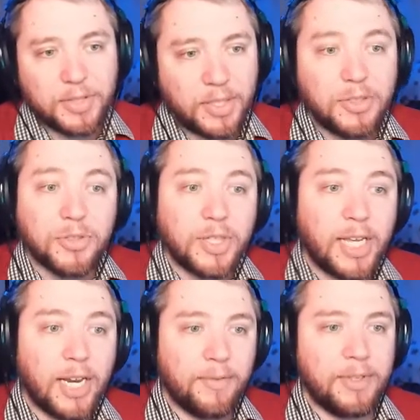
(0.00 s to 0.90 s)
They usually
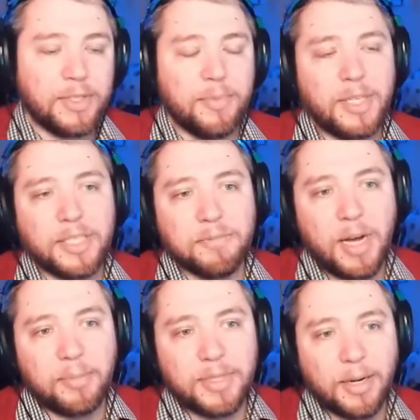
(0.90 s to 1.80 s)
get, if there's something gets
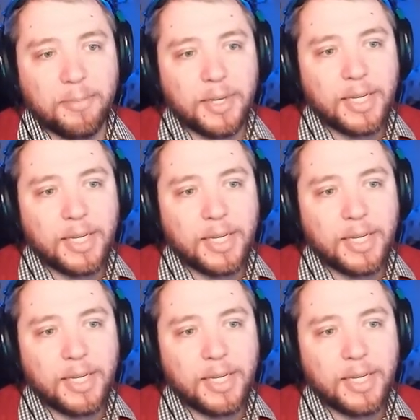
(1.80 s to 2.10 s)
mopped up,